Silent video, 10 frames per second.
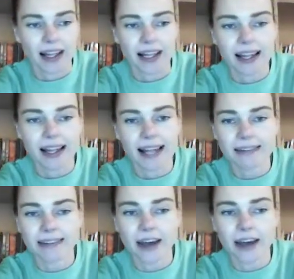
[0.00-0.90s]

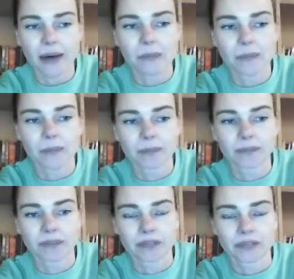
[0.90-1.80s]
Let's go.
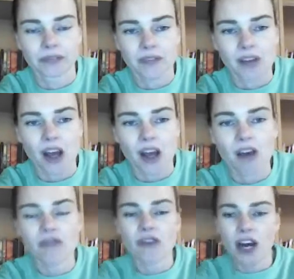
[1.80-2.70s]
Our
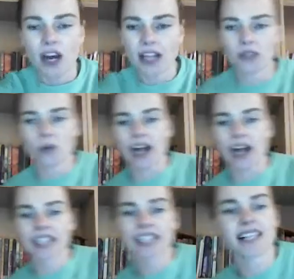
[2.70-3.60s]
first word,
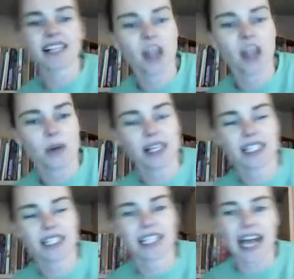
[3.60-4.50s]
let's have a go at this
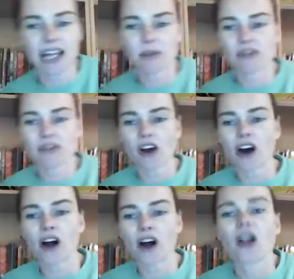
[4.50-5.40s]
together. We've
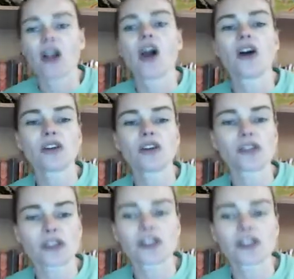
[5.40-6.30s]
got
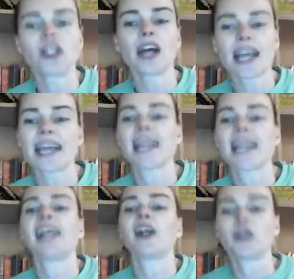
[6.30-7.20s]
I,
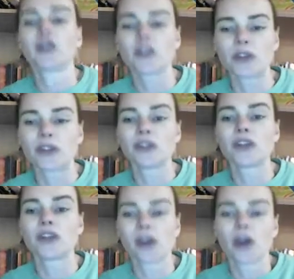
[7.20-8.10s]
ng.
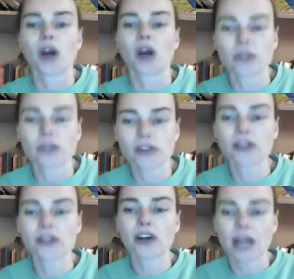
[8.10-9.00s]

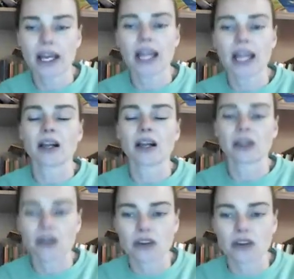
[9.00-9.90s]
I,
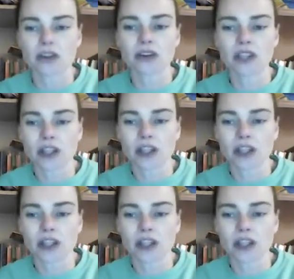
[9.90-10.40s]
ng.